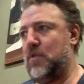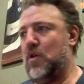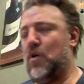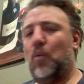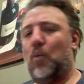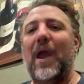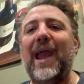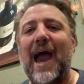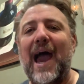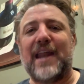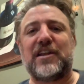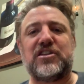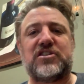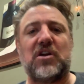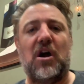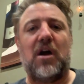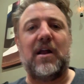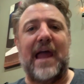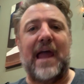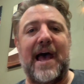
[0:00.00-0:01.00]
We got to
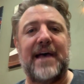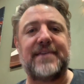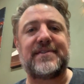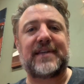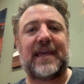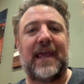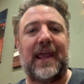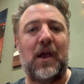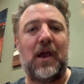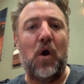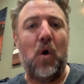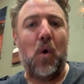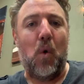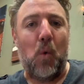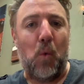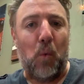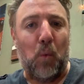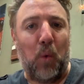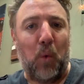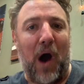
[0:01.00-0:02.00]
start asking
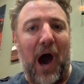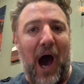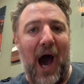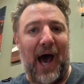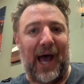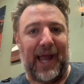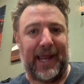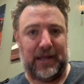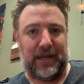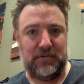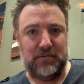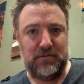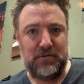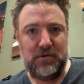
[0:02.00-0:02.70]
why.